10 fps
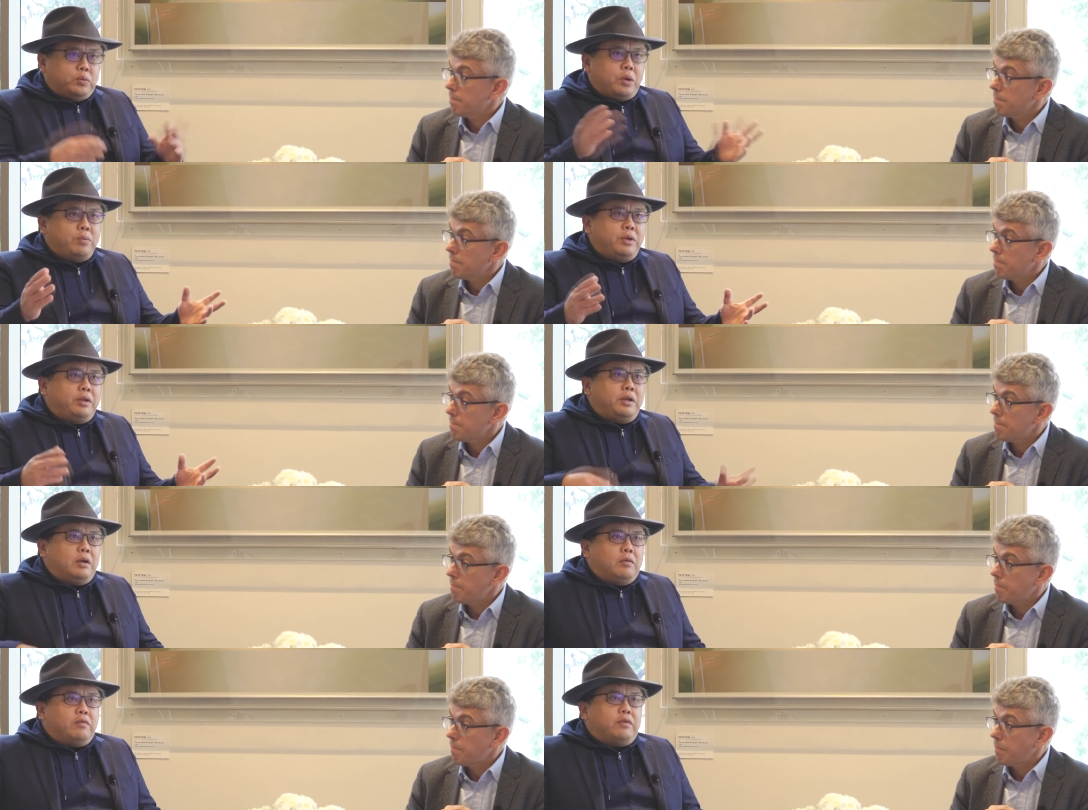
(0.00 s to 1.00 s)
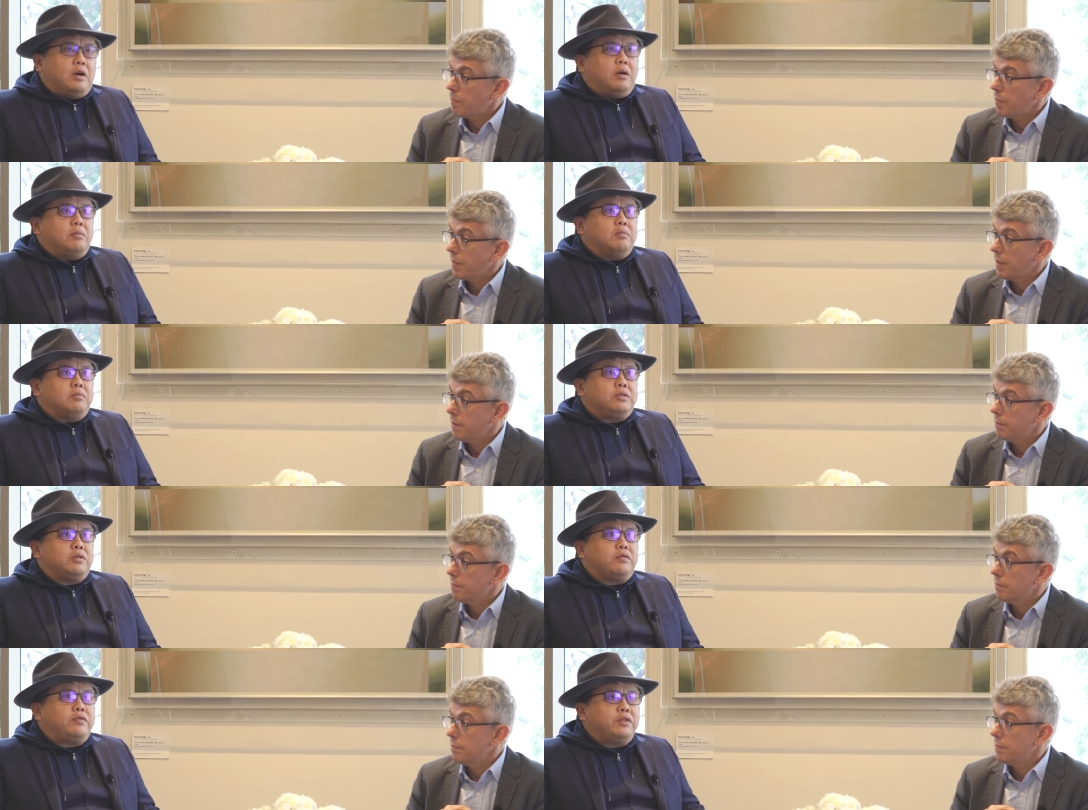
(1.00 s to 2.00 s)
Speaker 1: when we did our um, sort
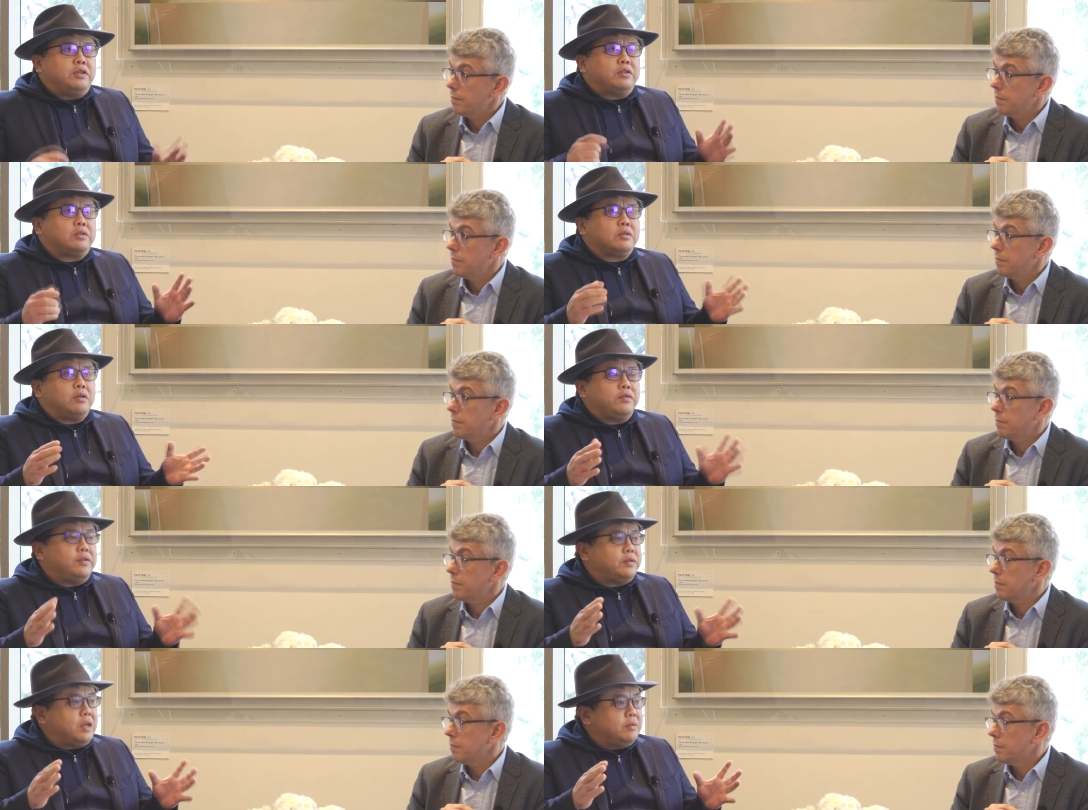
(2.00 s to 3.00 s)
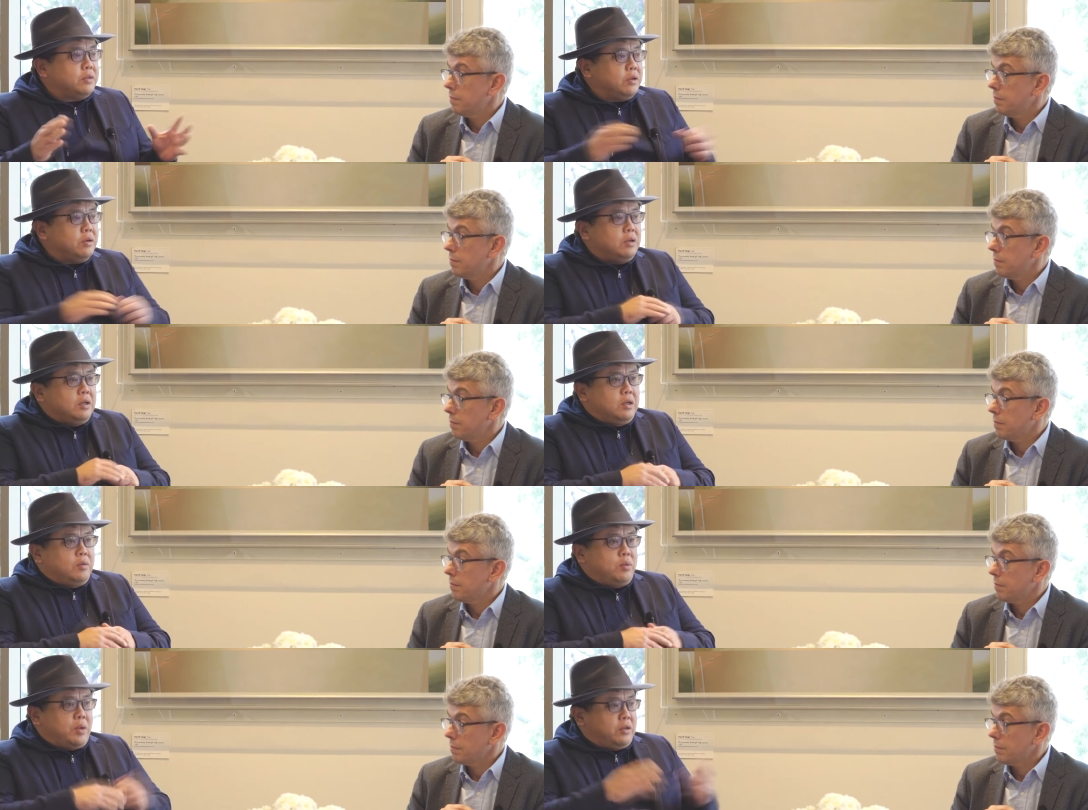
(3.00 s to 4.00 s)
of first Coffee with Sam, so
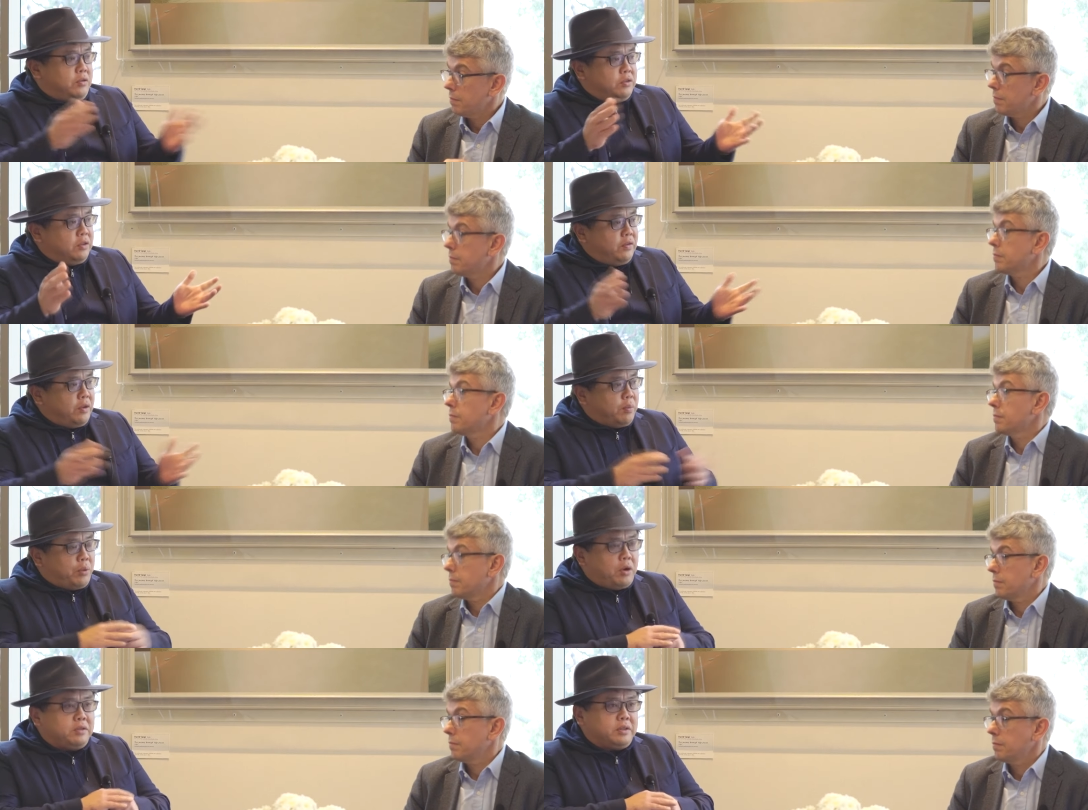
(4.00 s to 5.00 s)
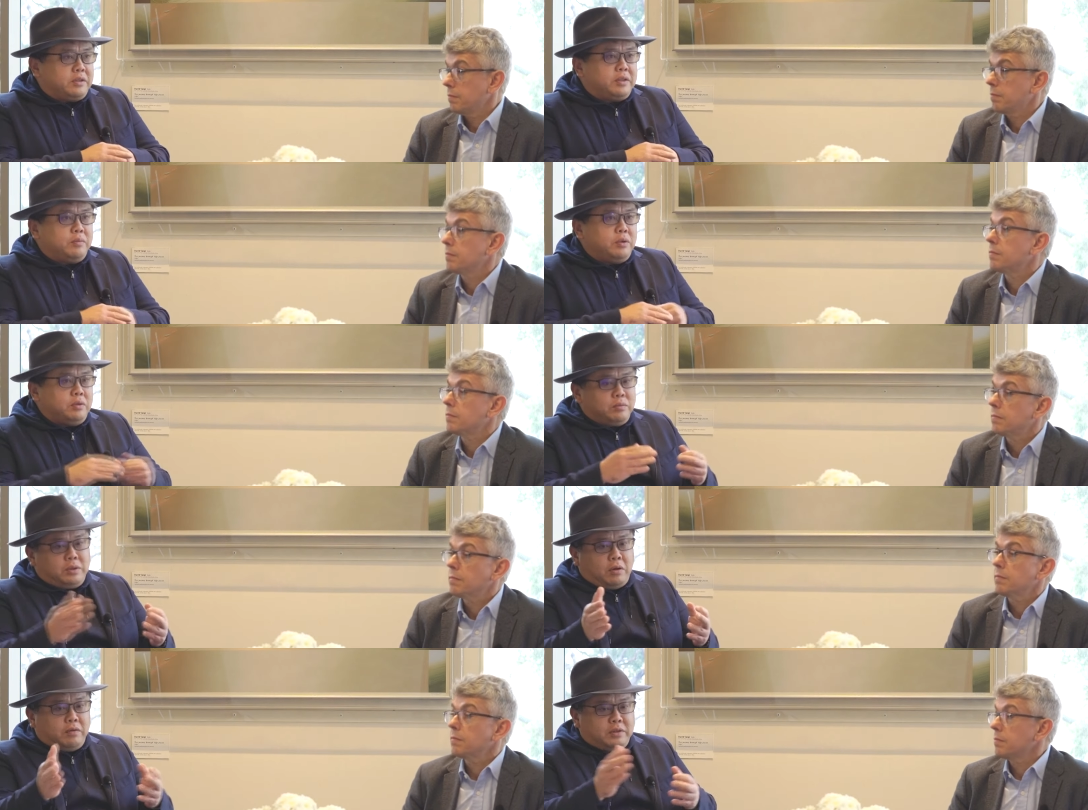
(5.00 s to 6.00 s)
we went through some of your projects and we, we
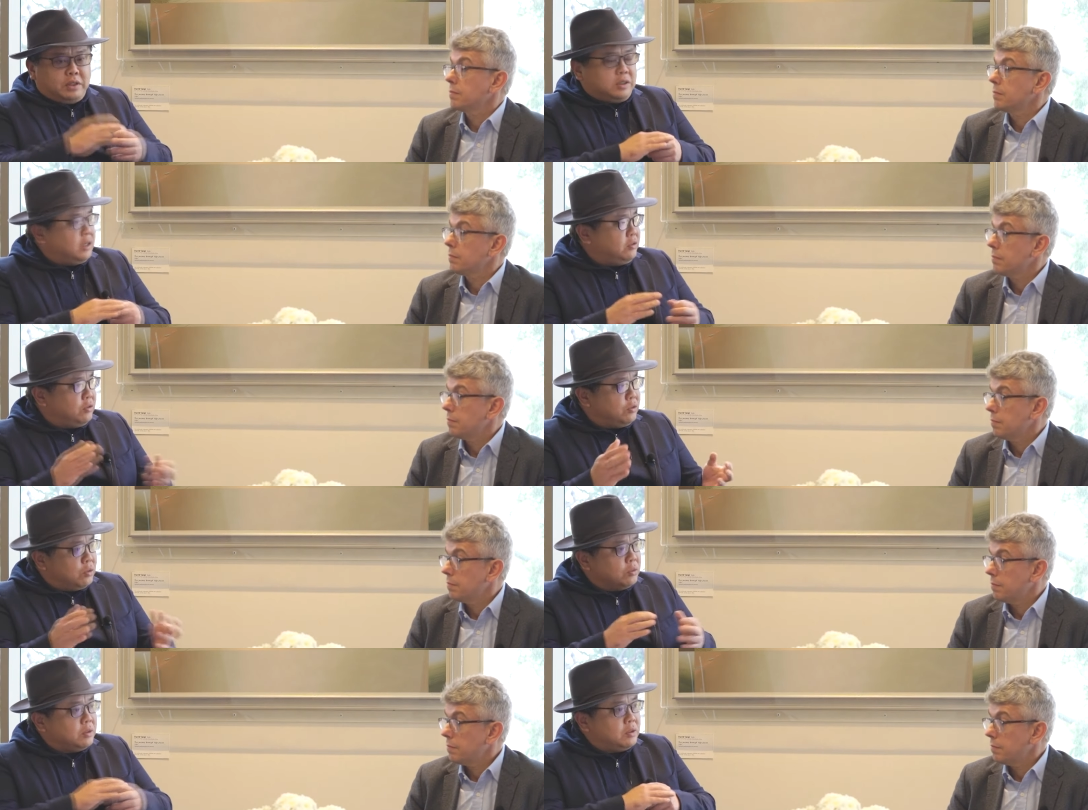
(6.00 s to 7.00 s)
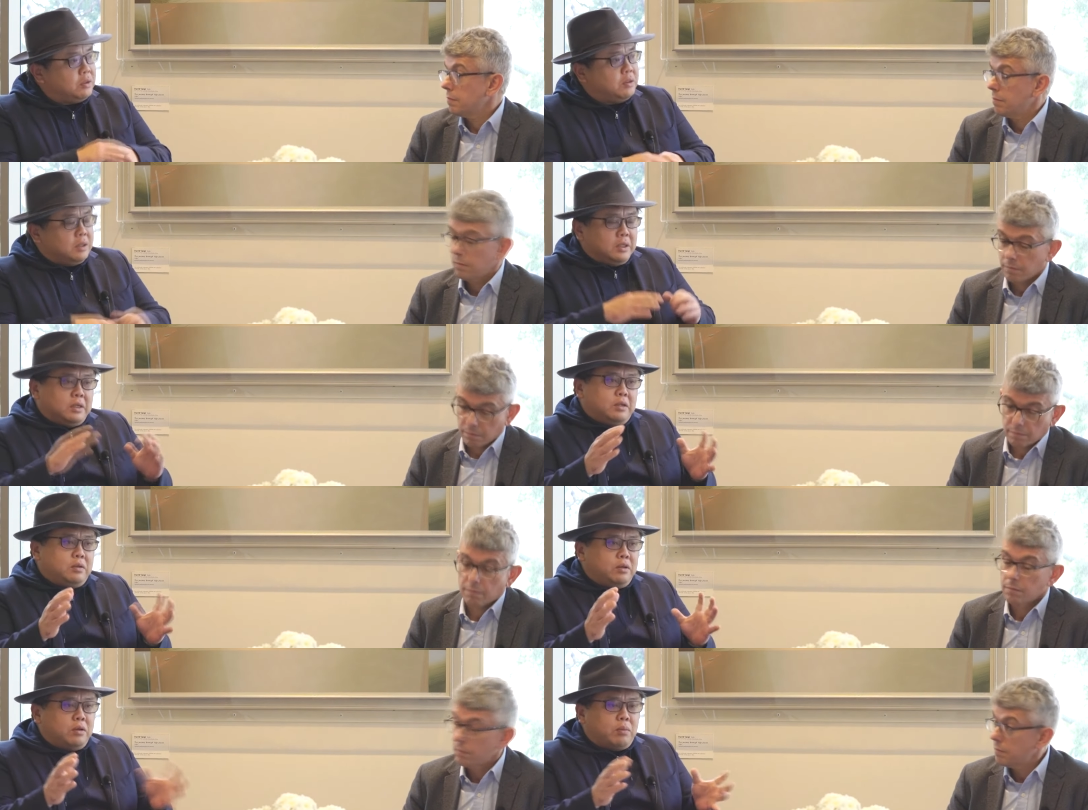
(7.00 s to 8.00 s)
obviously touched on Coolin and
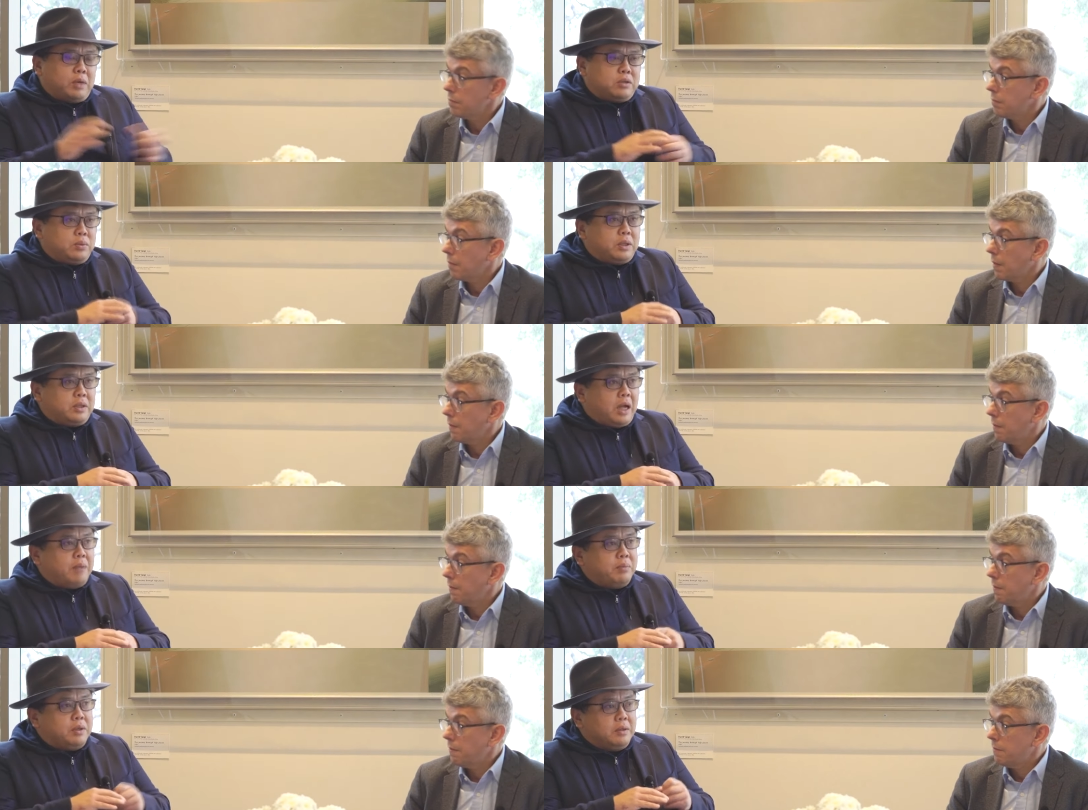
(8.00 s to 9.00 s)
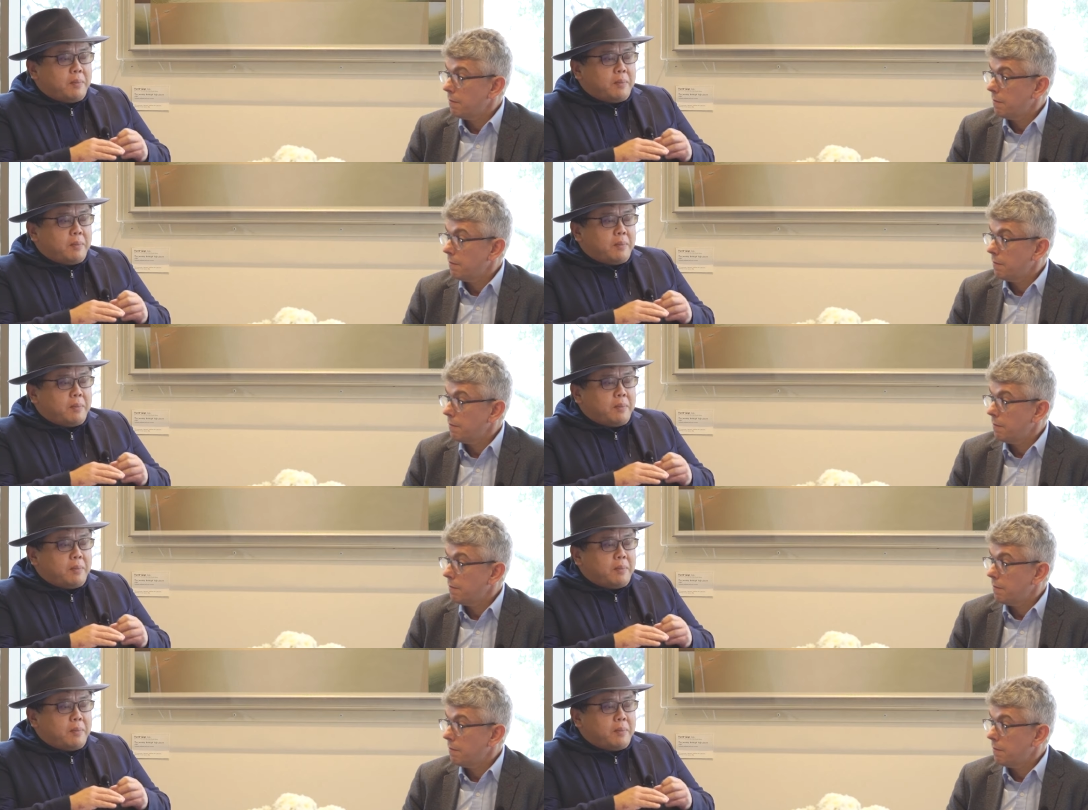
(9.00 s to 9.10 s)
not much work done, but